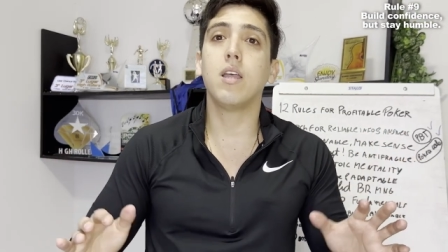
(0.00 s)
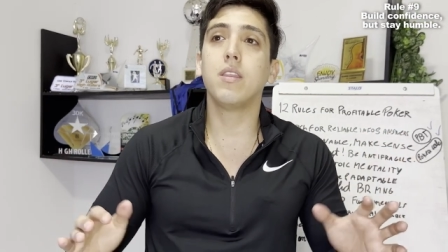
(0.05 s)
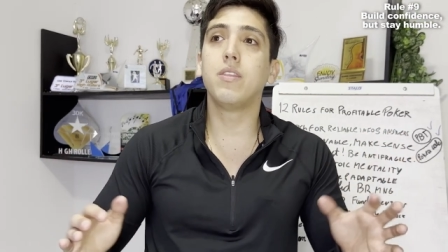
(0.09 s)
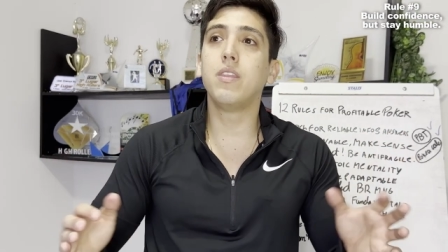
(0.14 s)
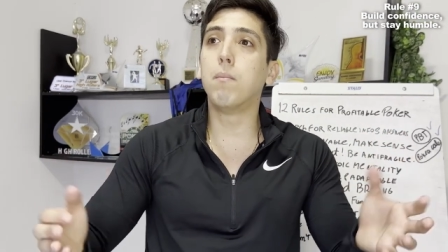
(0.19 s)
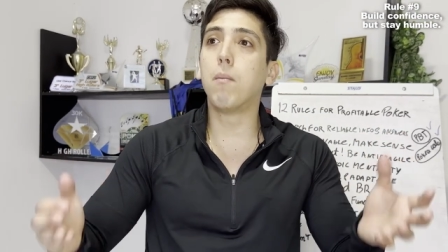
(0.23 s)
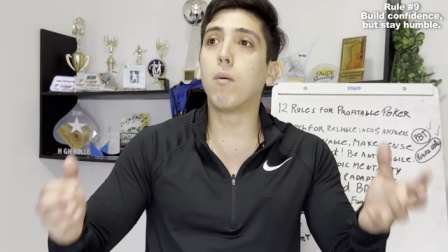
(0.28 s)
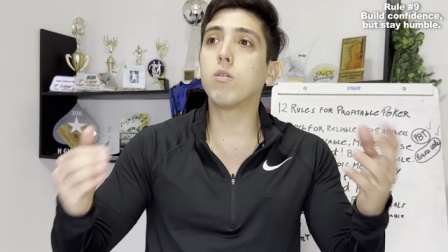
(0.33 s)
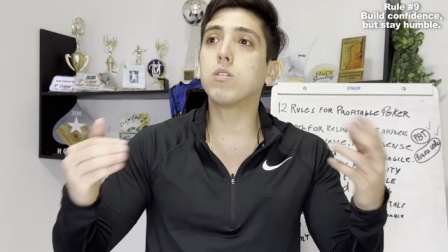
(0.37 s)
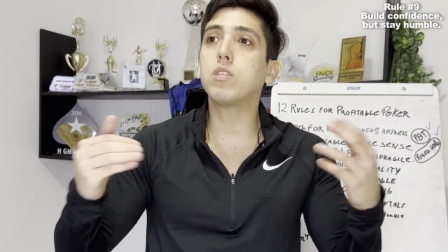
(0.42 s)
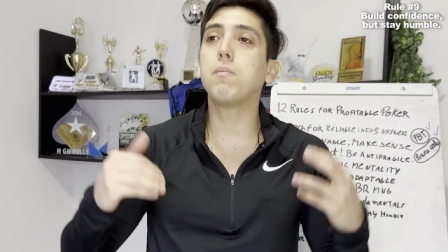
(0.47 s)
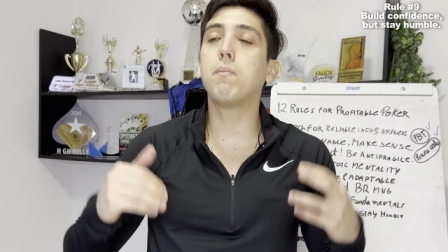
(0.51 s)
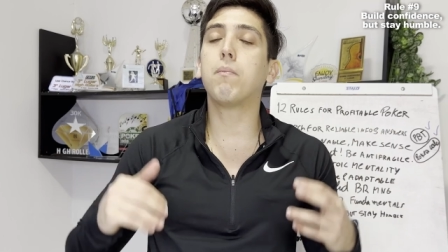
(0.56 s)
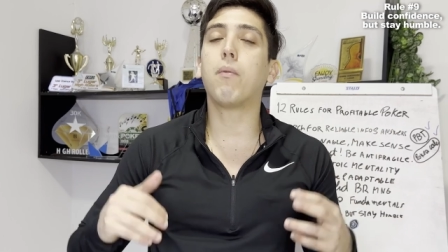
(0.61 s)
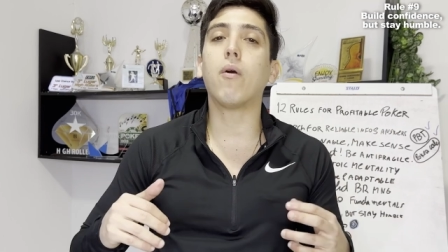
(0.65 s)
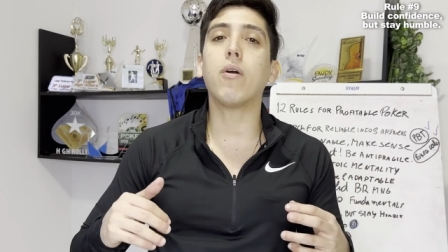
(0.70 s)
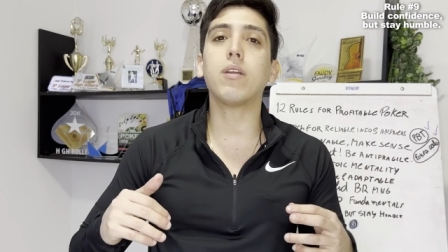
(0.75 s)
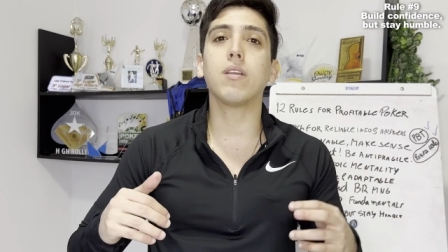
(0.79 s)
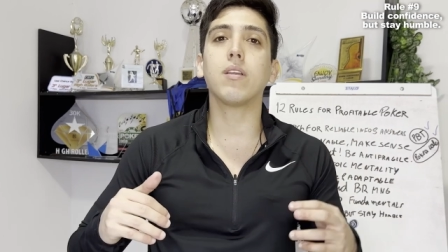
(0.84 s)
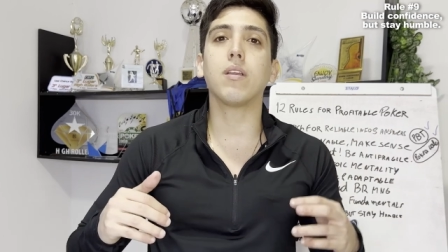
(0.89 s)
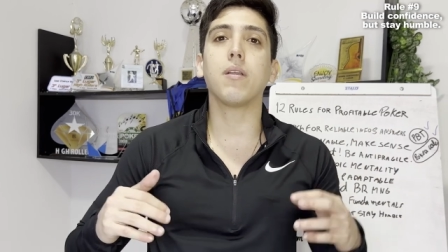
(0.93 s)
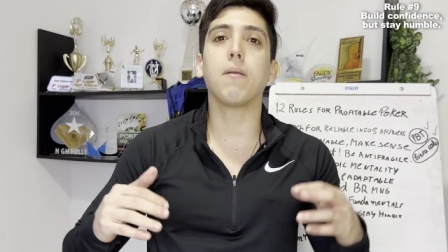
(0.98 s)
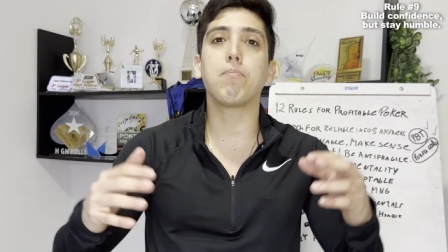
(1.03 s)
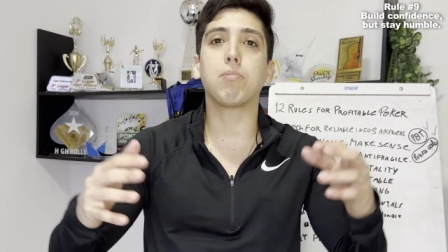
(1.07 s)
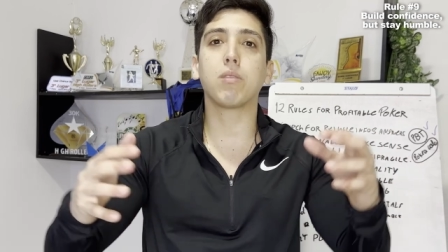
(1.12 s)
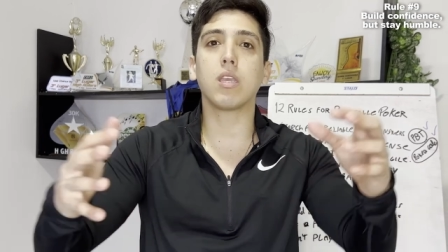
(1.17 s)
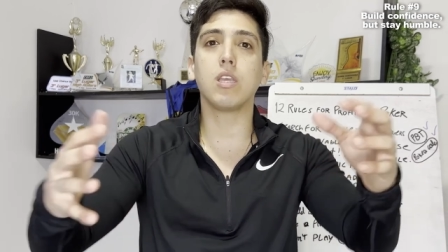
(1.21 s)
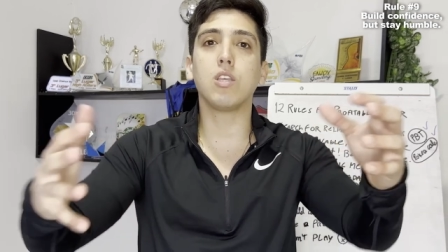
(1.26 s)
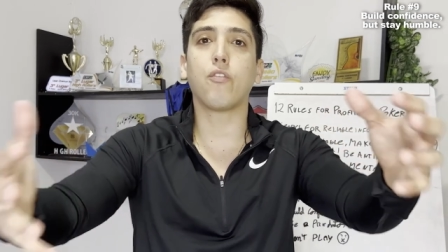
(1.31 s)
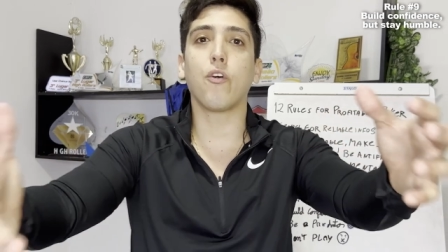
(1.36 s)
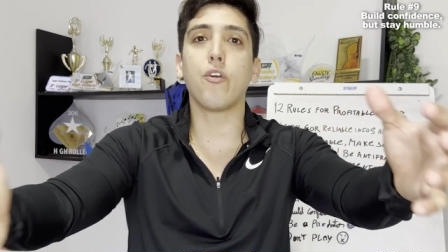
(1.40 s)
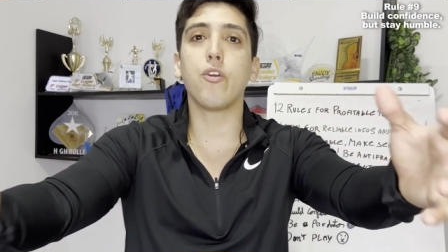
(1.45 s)
The most important
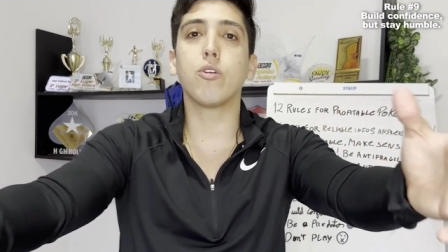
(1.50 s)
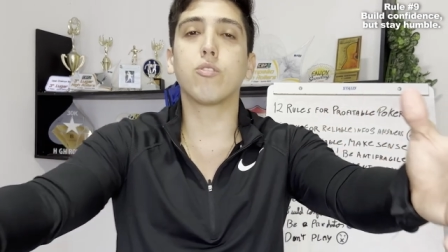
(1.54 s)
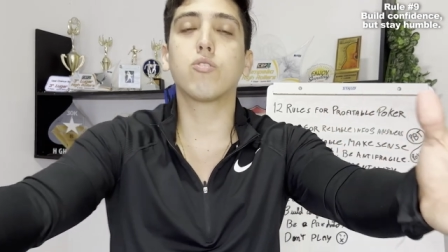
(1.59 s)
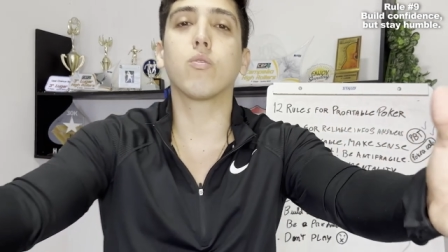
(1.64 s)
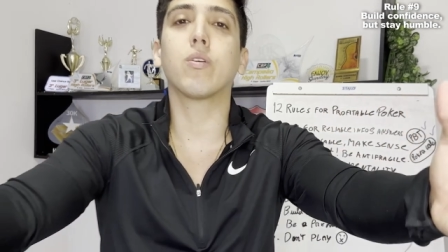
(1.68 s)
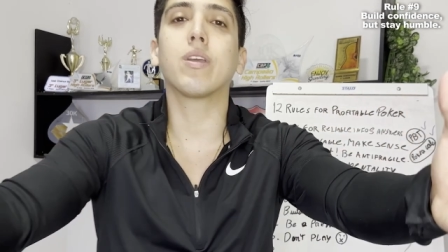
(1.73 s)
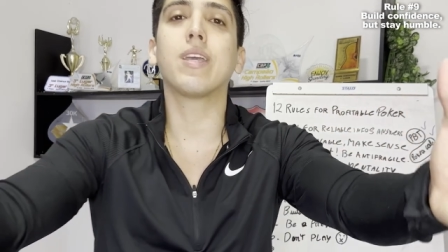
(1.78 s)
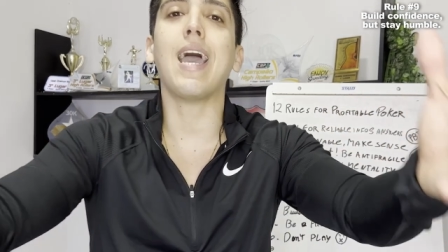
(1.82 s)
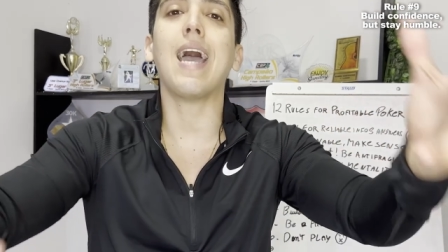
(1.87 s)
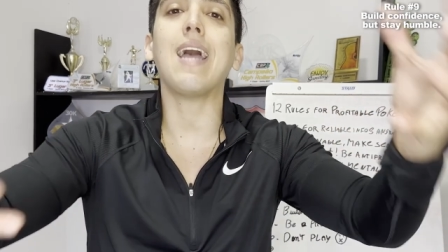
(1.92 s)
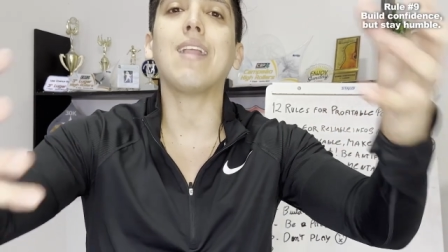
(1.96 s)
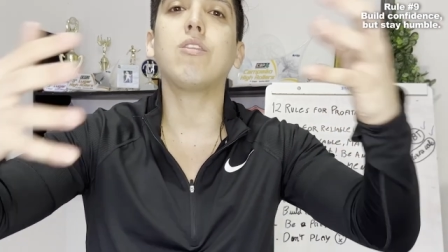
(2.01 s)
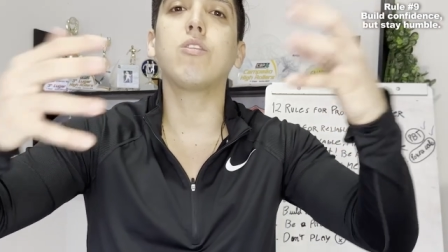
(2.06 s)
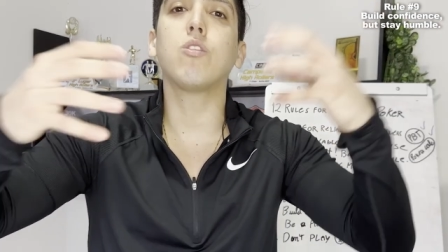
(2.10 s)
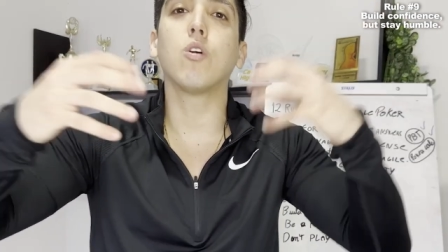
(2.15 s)
is for you to get